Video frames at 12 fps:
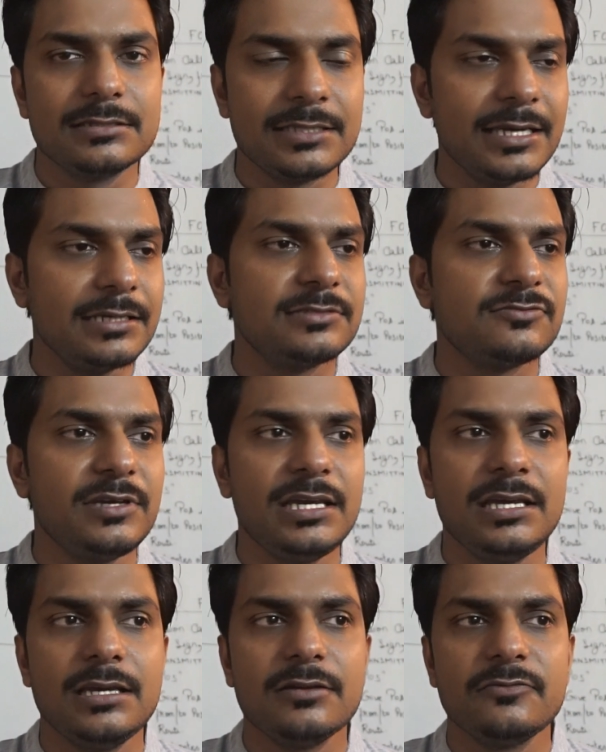things
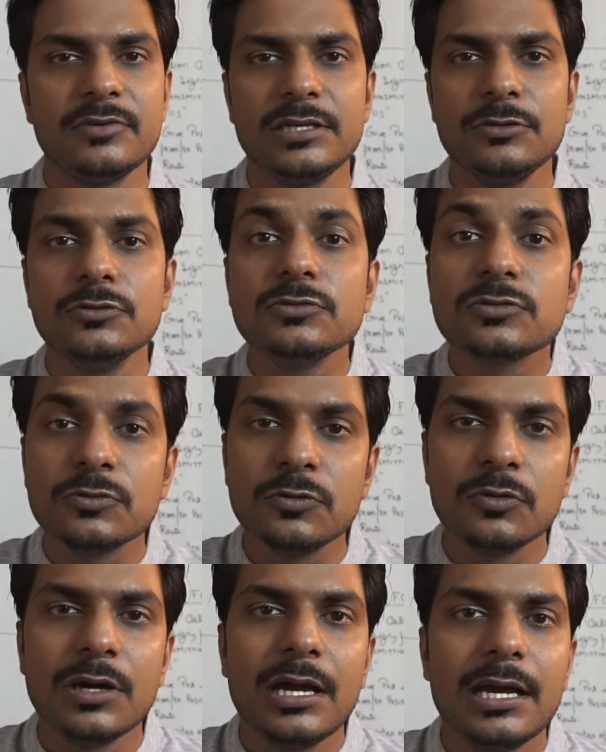we we use
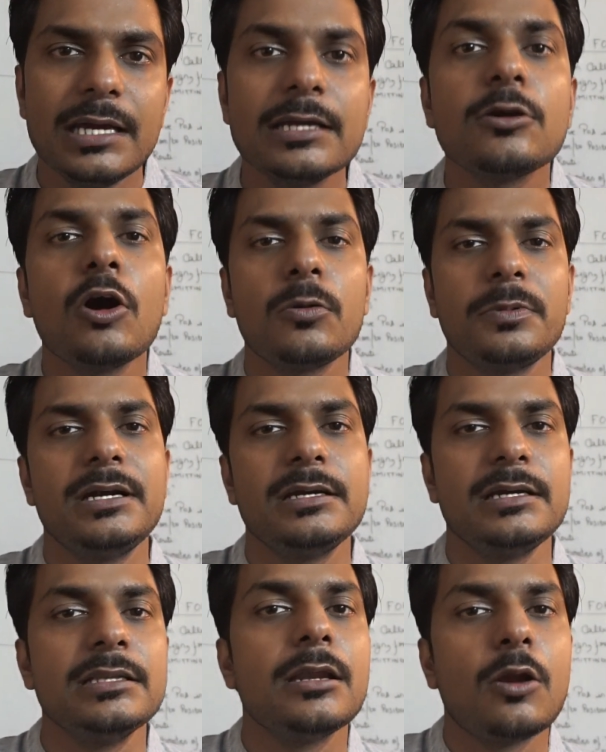to
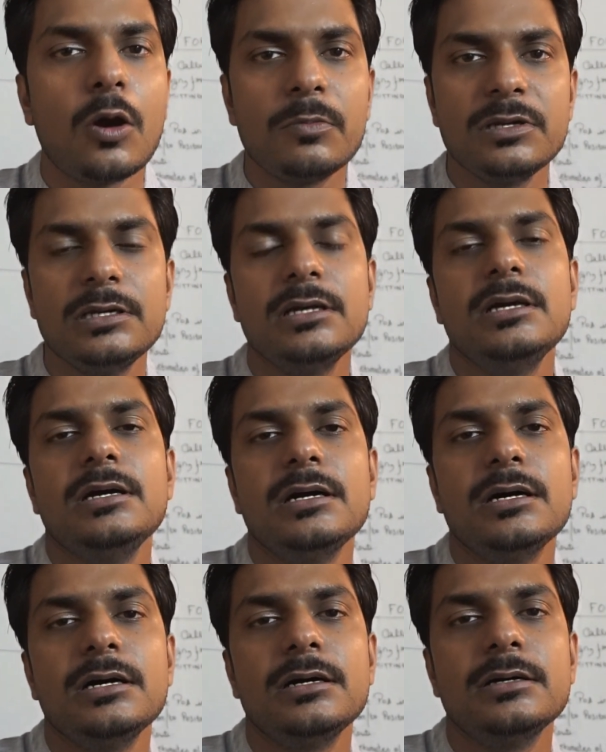incorporate in the normal
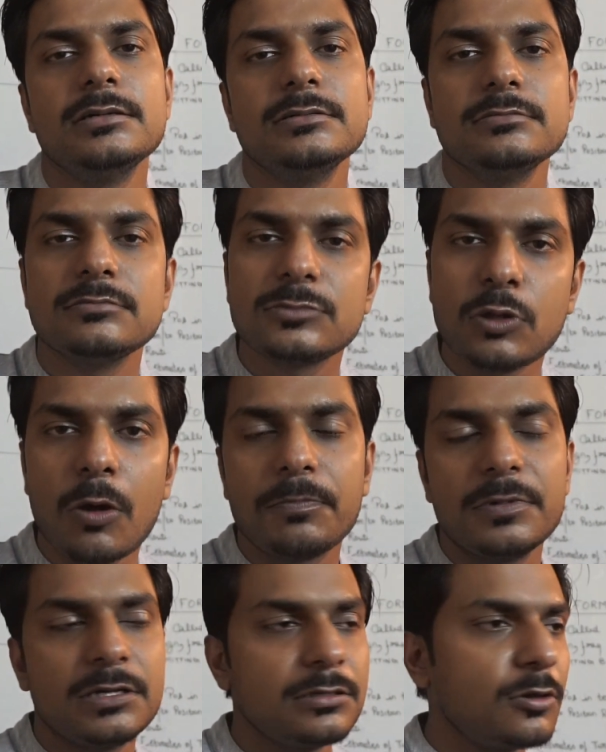uh,
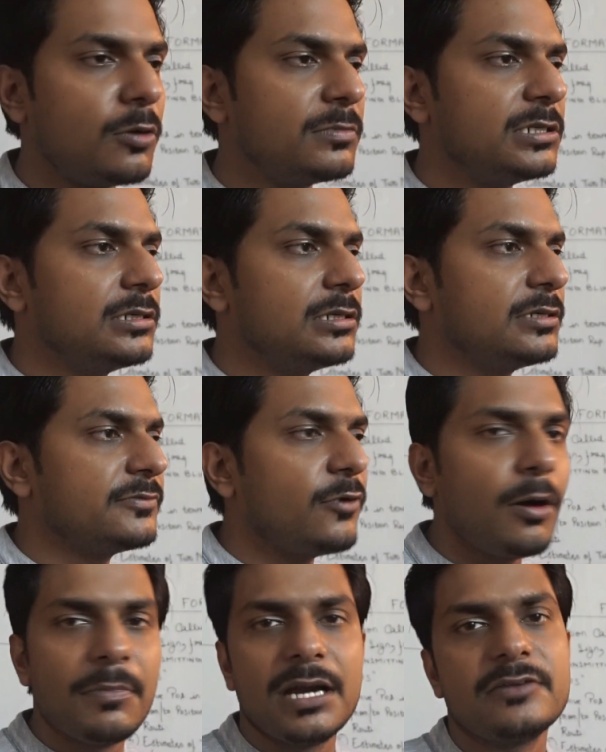top uh, normal
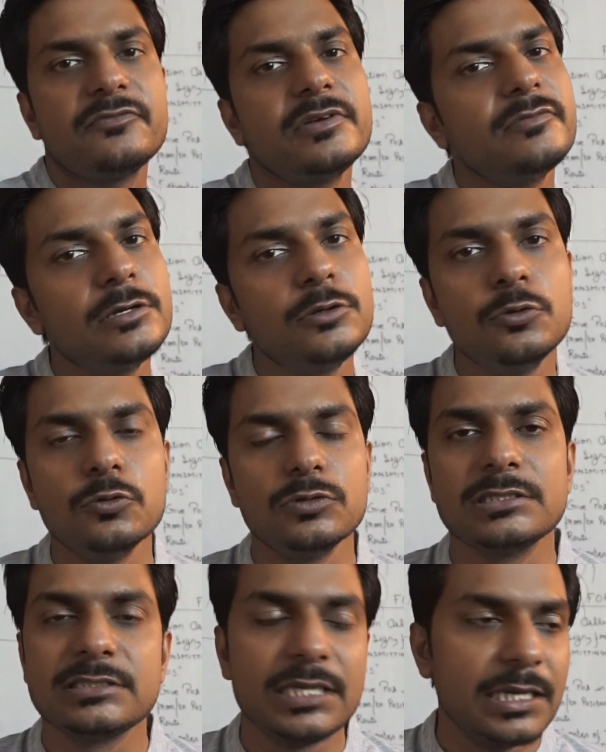format we will do
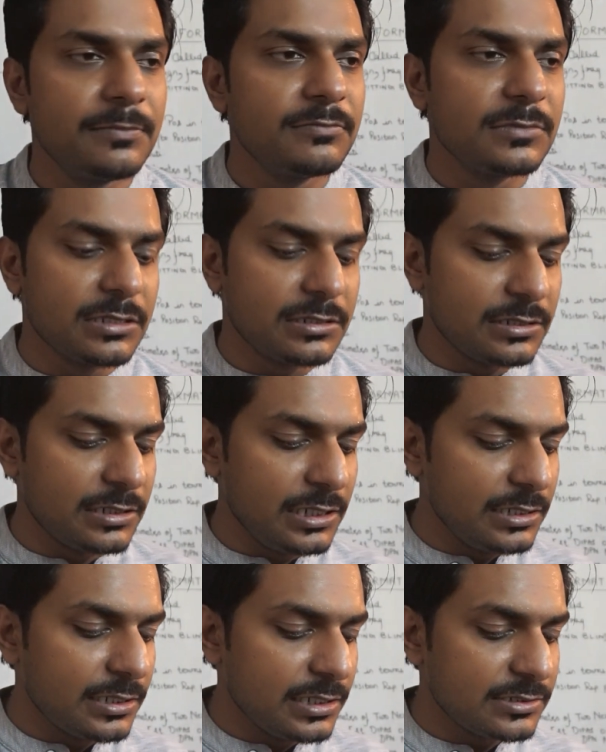the same the
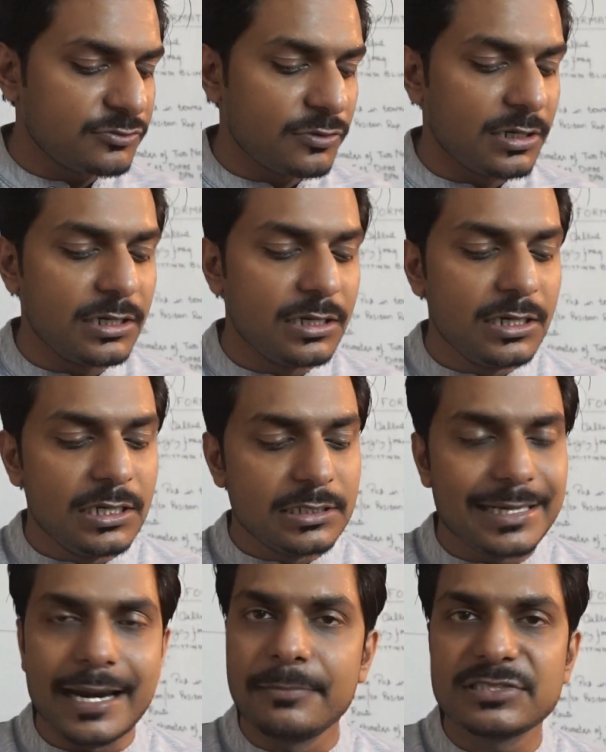three things were
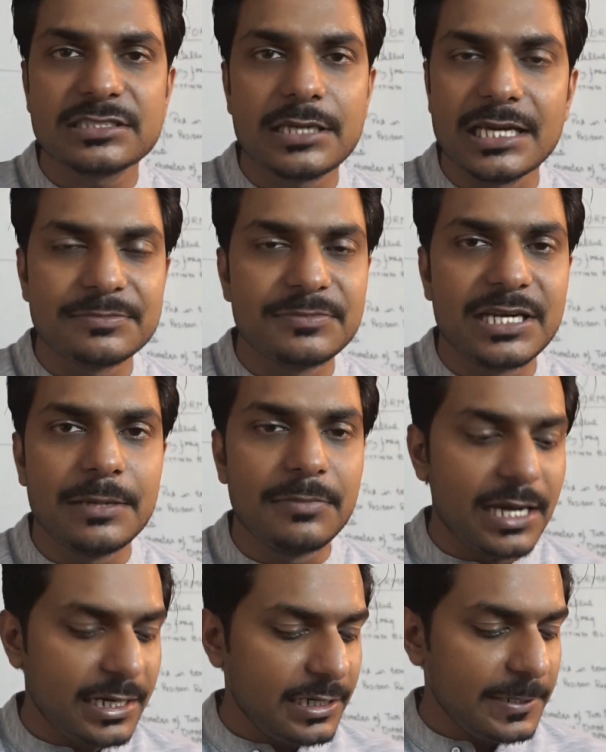trans transmitting
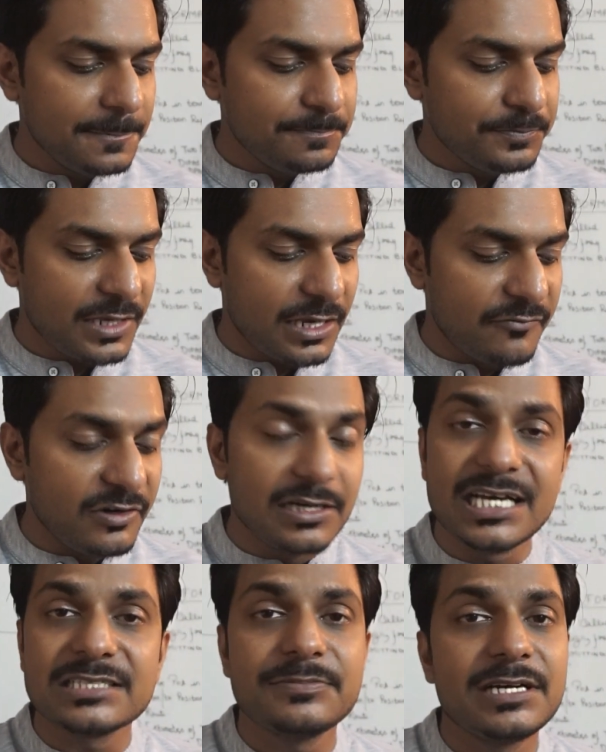blind will
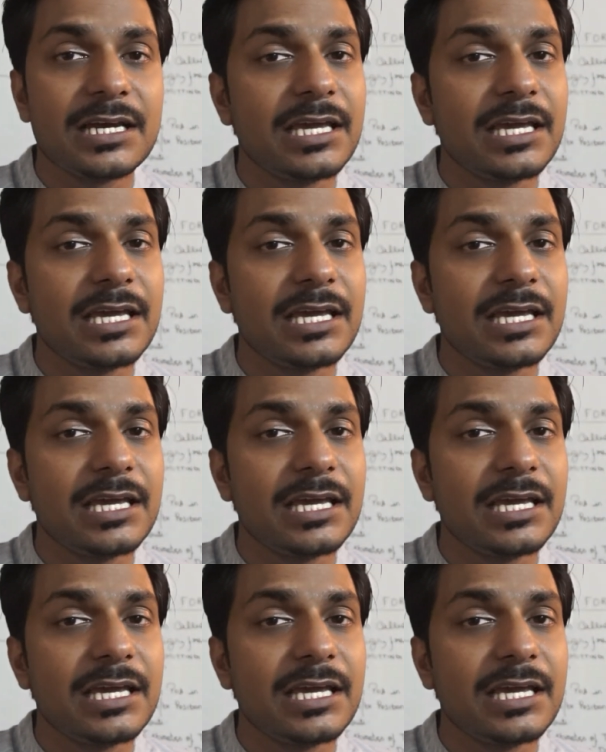transmit